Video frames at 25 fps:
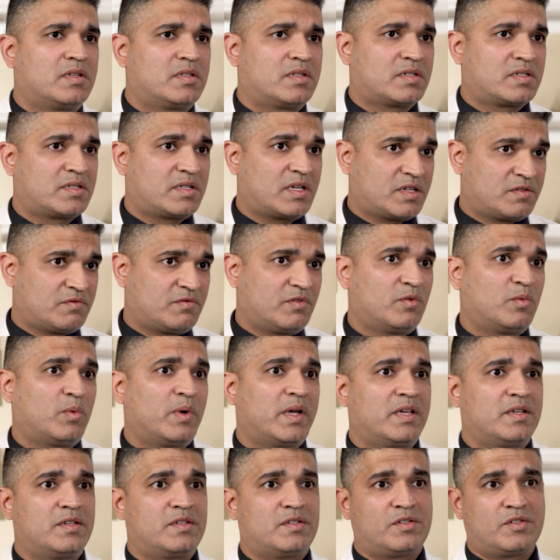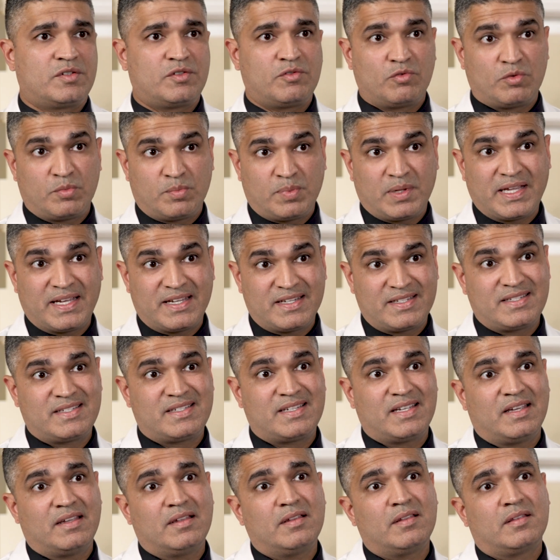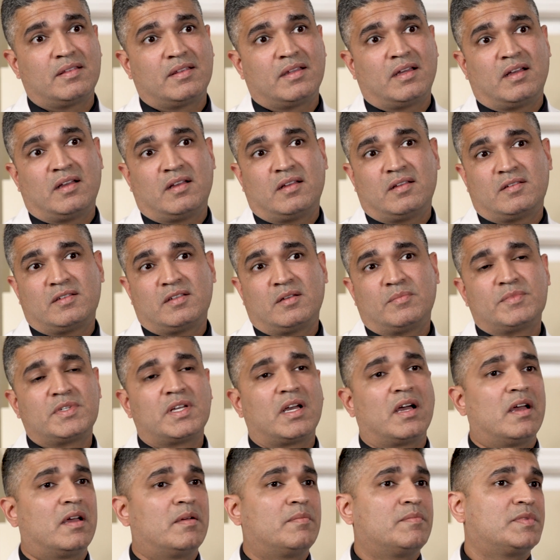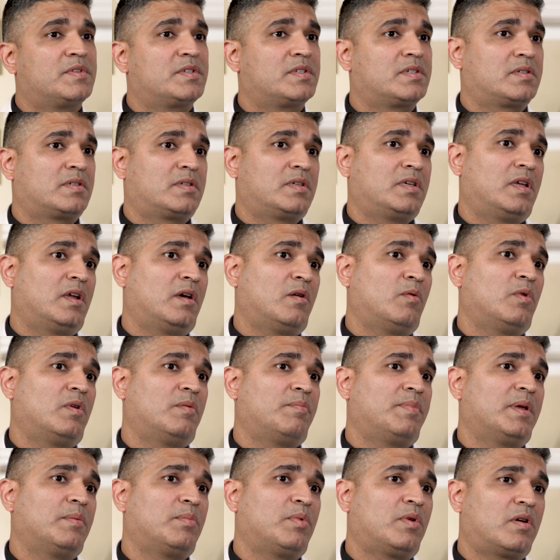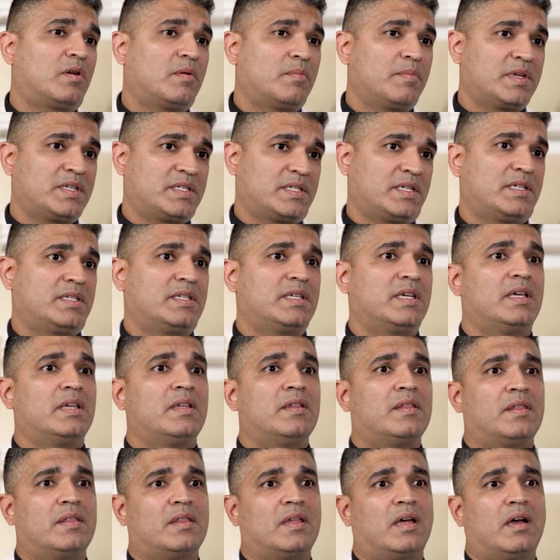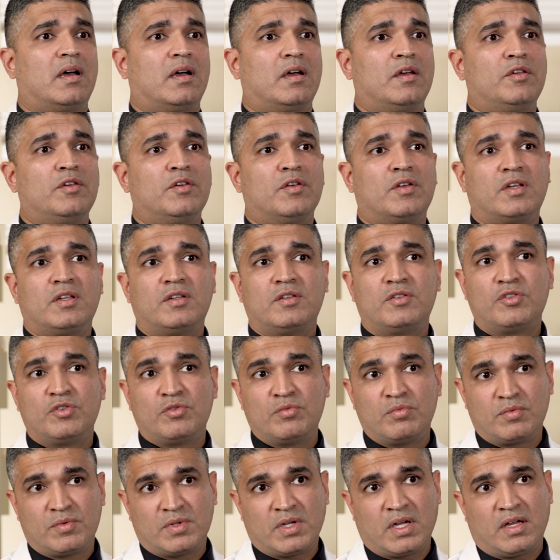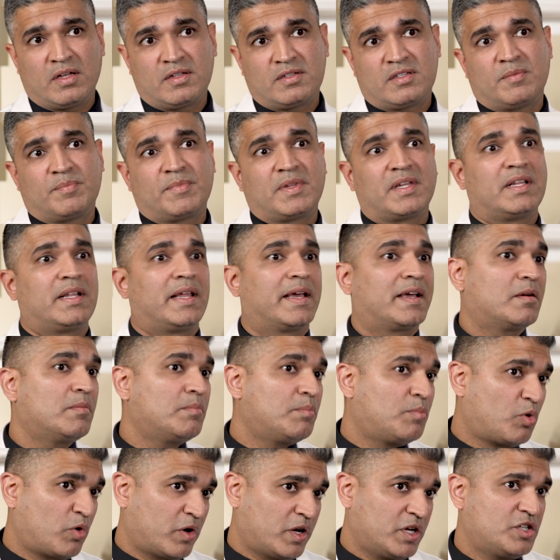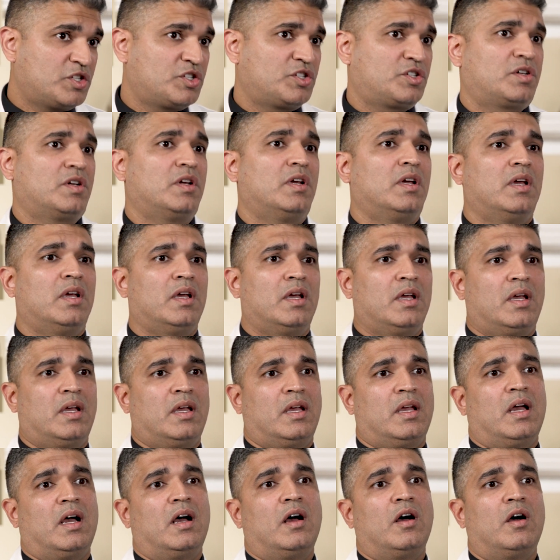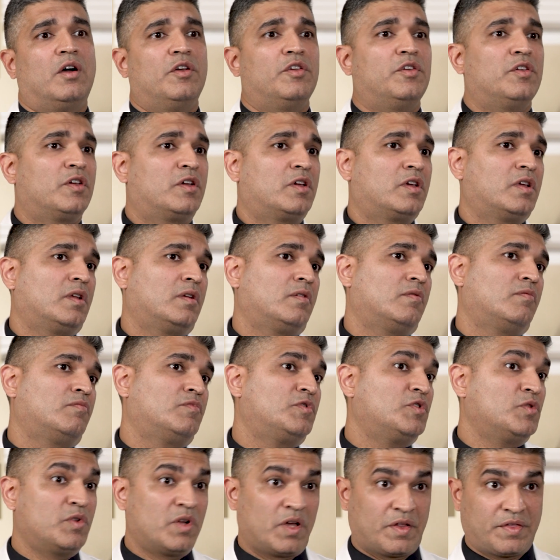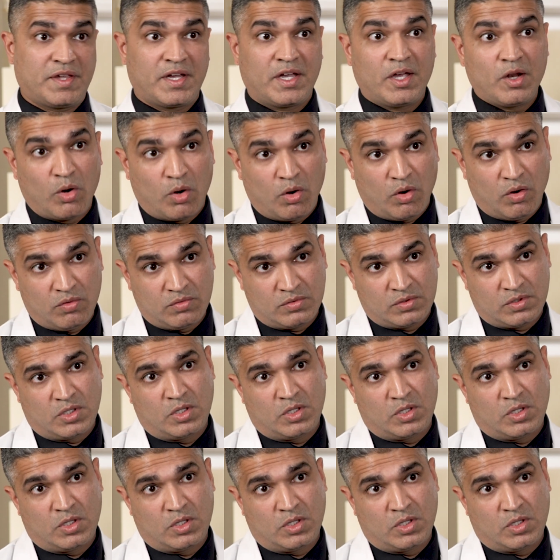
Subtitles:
successful ways to replace teeth. Sometimes, when people are missing teeth, you can do something like a bridge. You can do nothing at all,